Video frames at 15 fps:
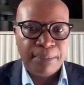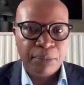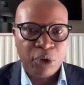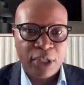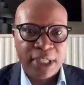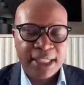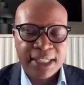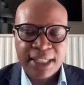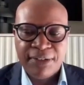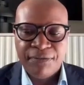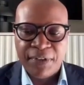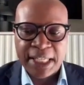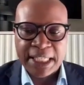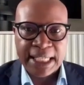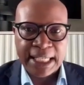product
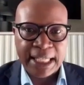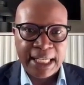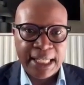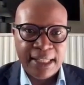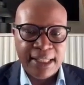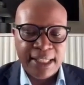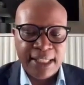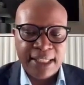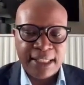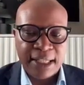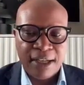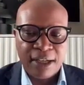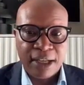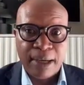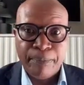investing in these
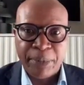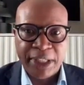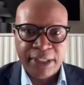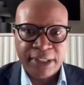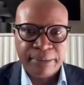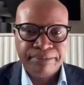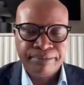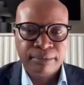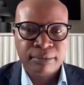companies.